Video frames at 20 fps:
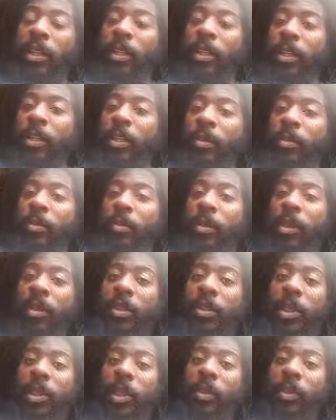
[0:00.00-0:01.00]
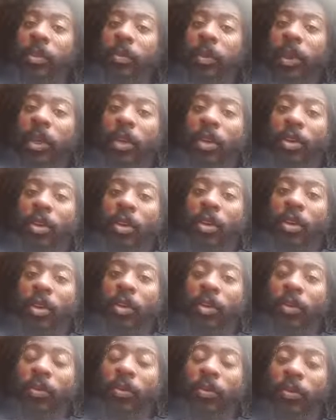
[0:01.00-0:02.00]
the military base
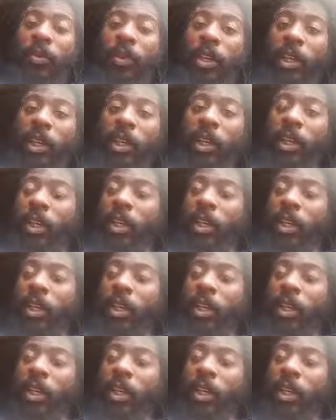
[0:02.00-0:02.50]
Earth, and